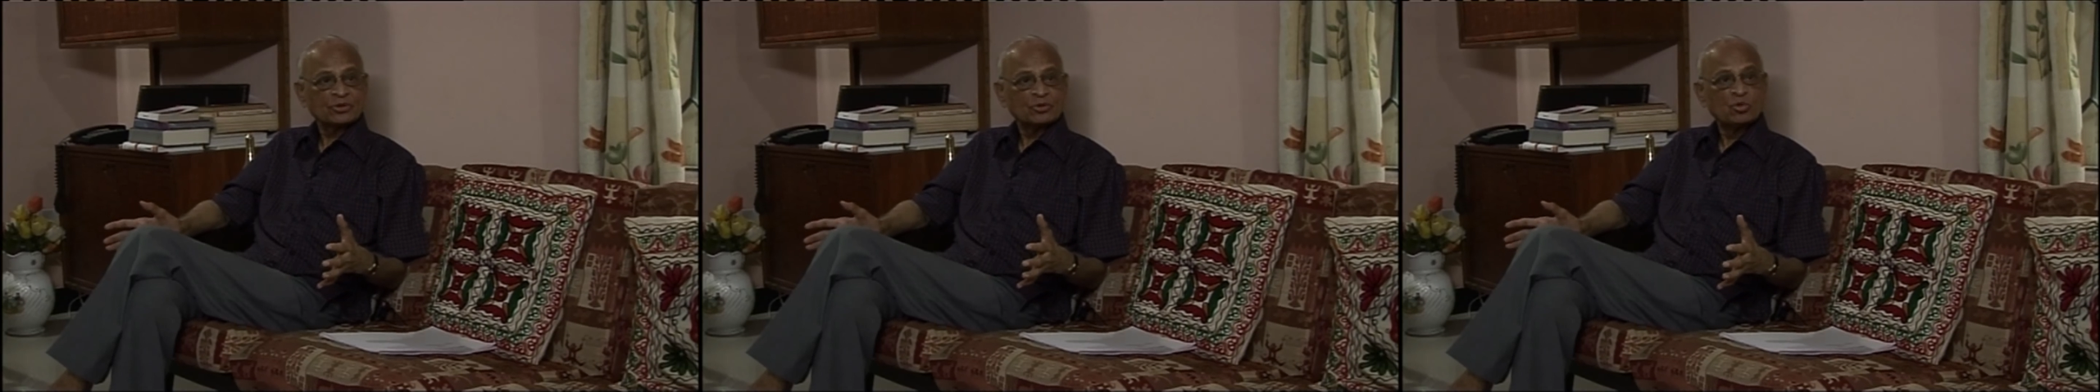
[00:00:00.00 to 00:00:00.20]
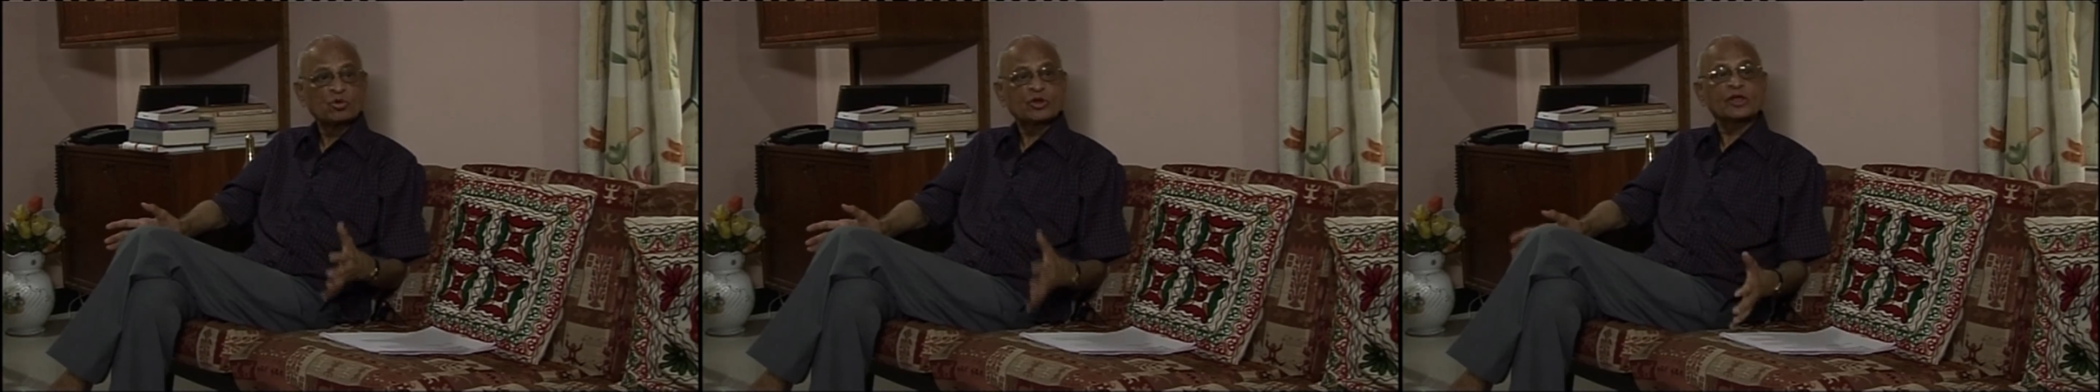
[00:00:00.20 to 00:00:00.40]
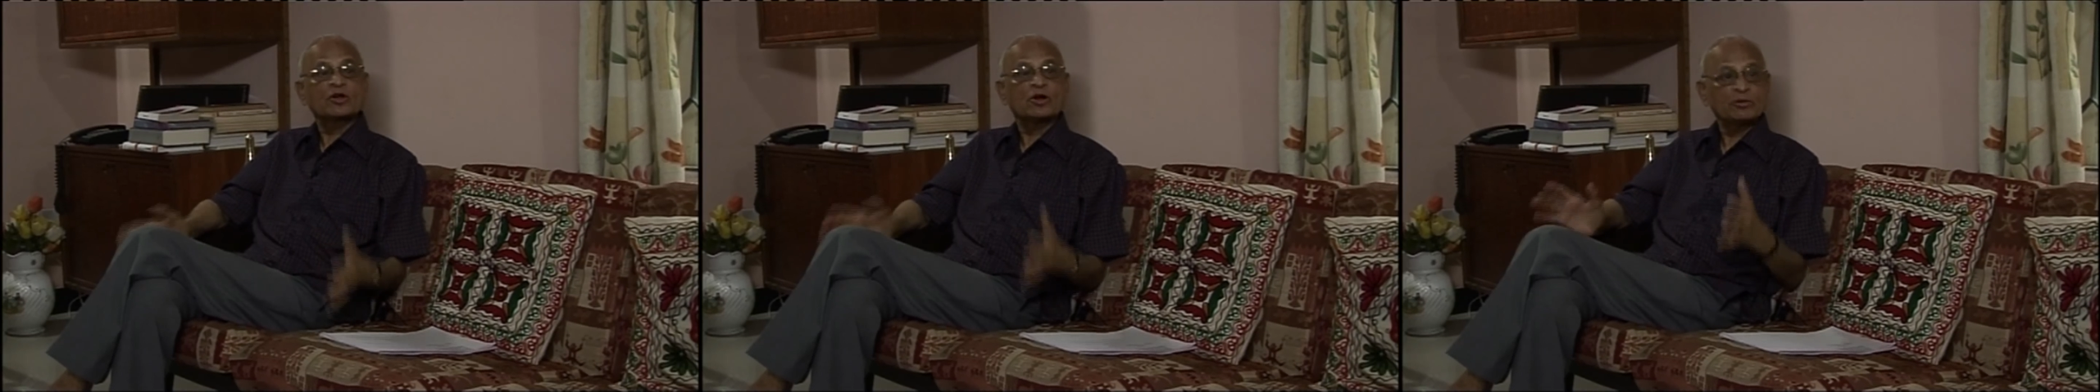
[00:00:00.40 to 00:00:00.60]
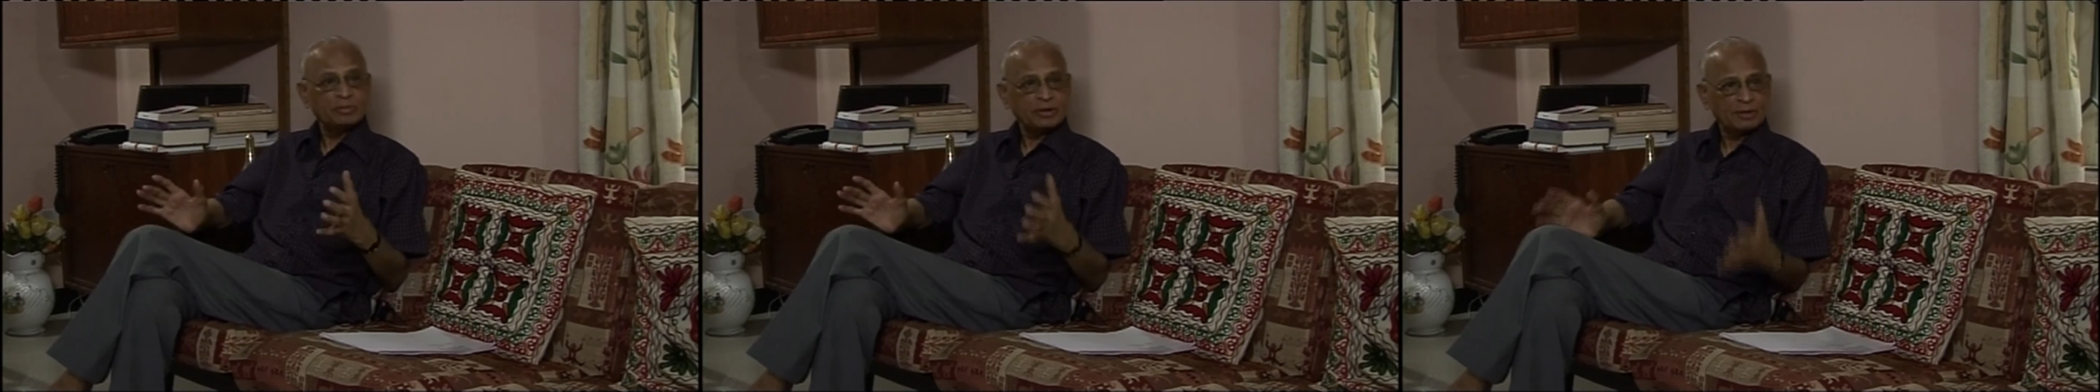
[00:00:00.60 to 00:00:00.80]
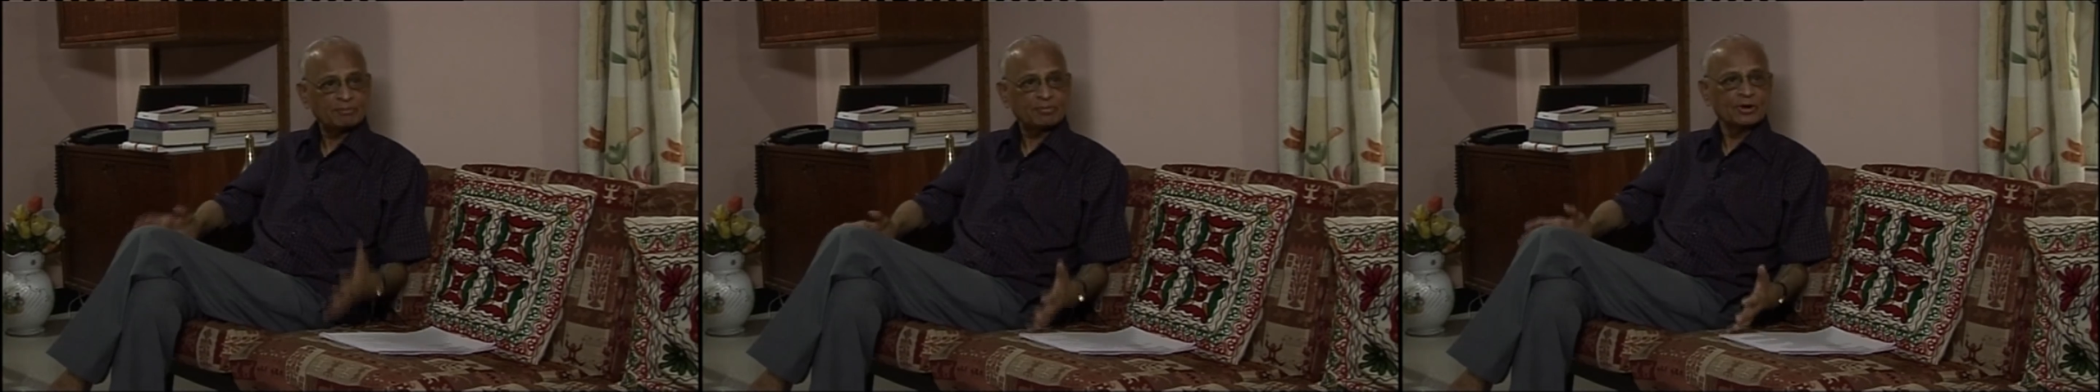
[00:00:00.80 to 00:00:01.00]
who cannot
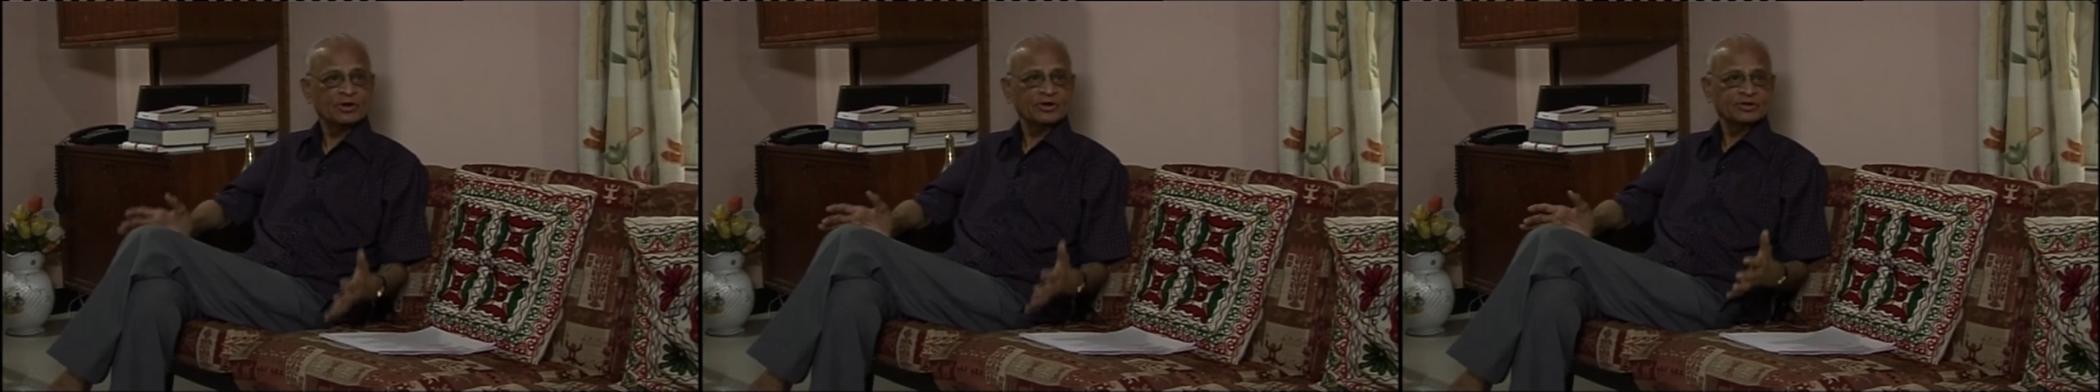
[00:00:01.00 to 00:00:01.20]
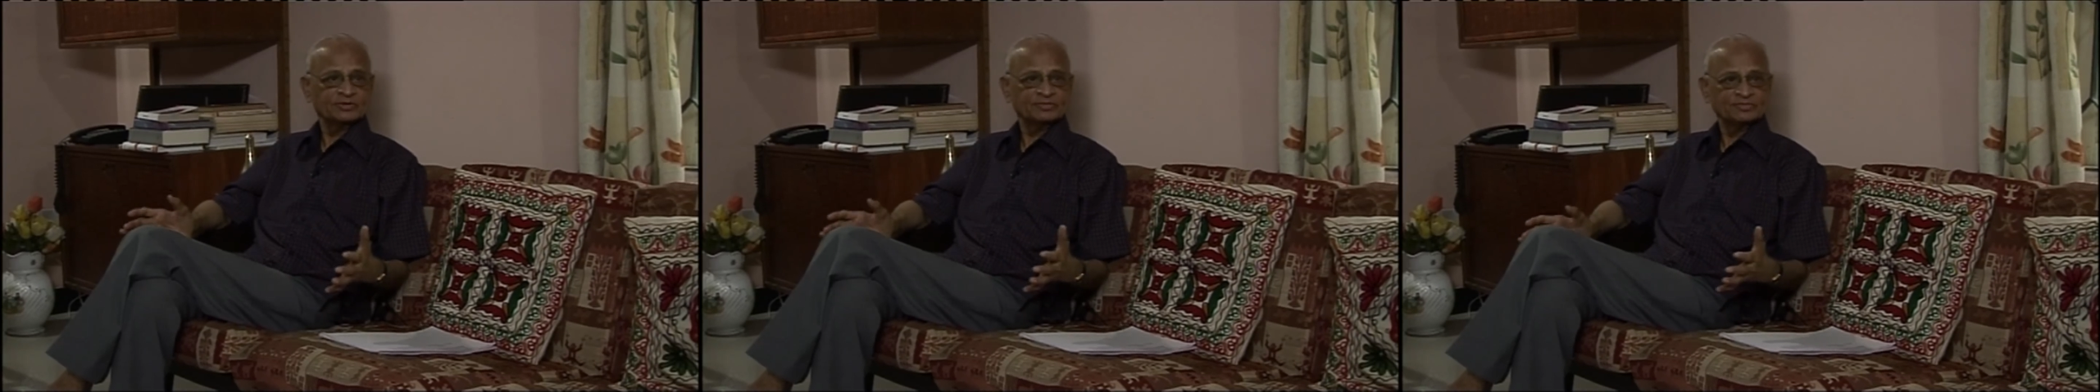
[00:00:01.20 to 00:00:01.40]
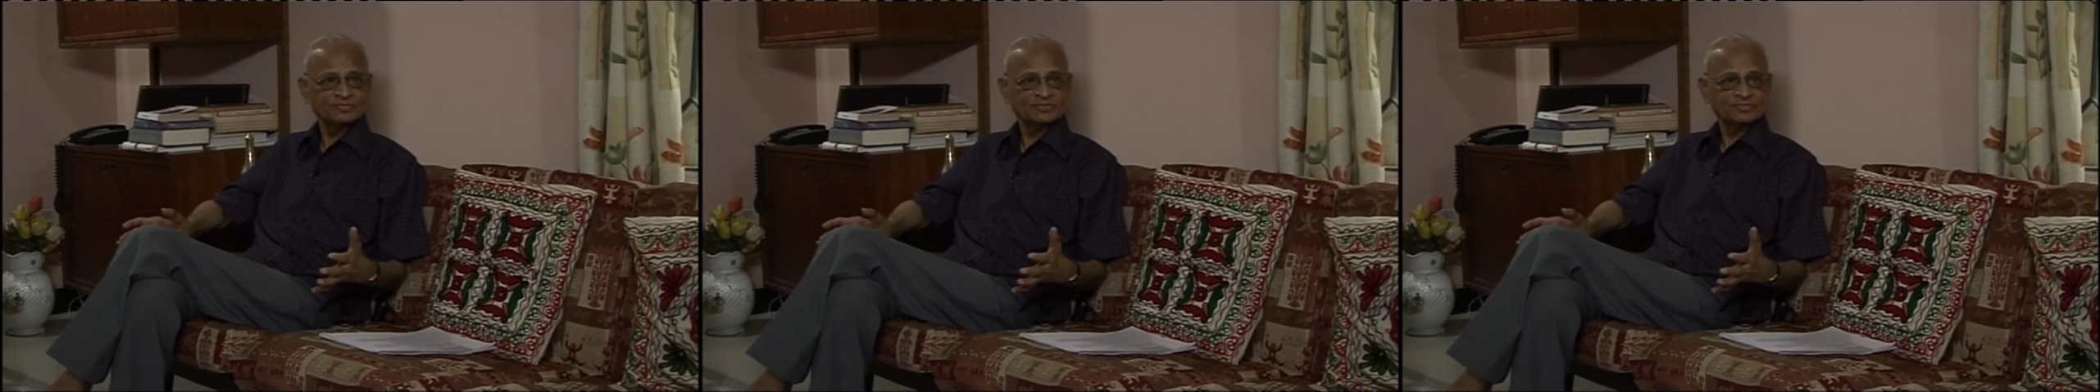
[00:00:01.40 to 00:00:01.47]
be employed.